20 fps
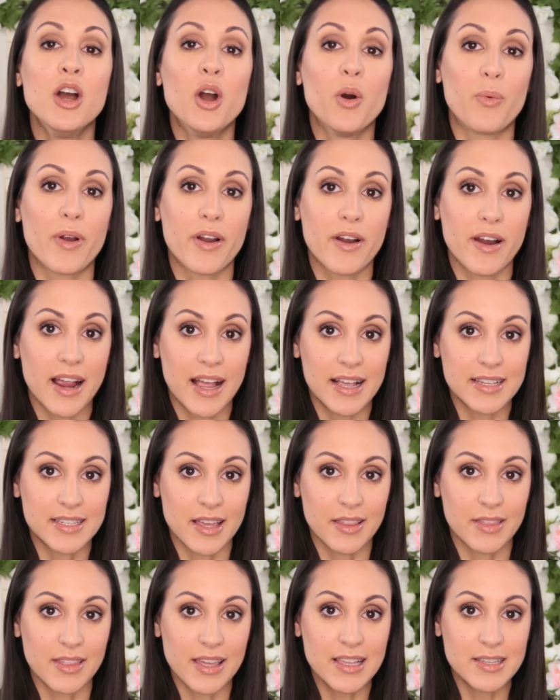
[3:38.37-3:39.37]
whereas
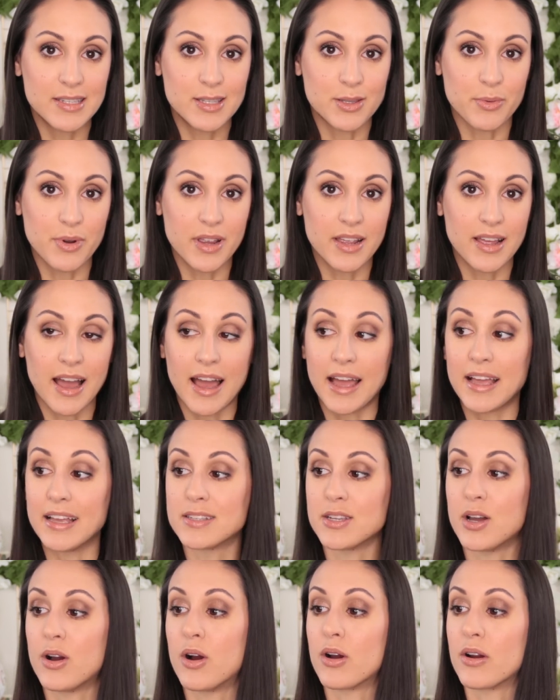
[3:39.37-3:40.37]
these 3
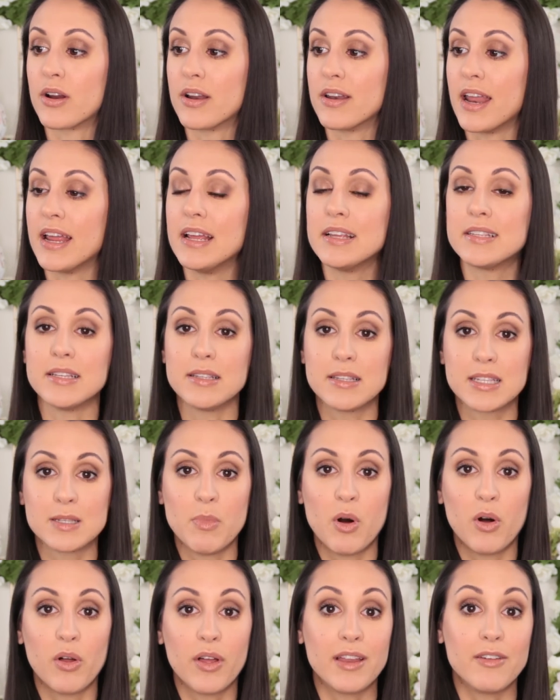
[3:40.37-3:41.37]
guys are nice and
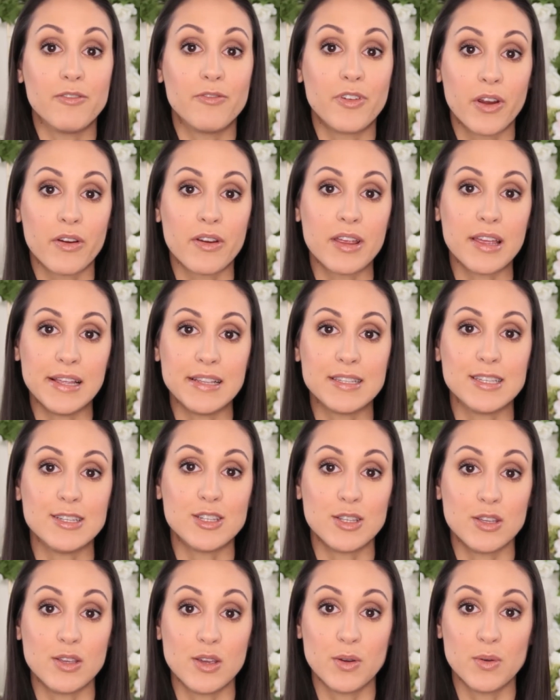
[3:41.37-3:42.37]
small and very easy
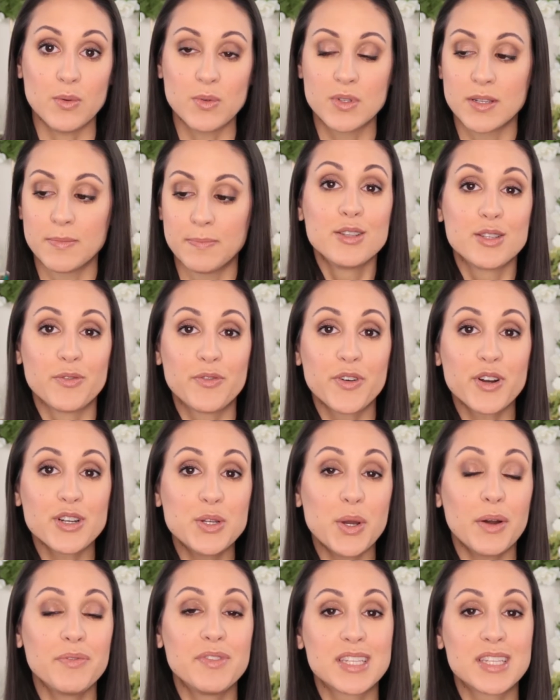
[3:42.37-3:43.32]
to use. So first you have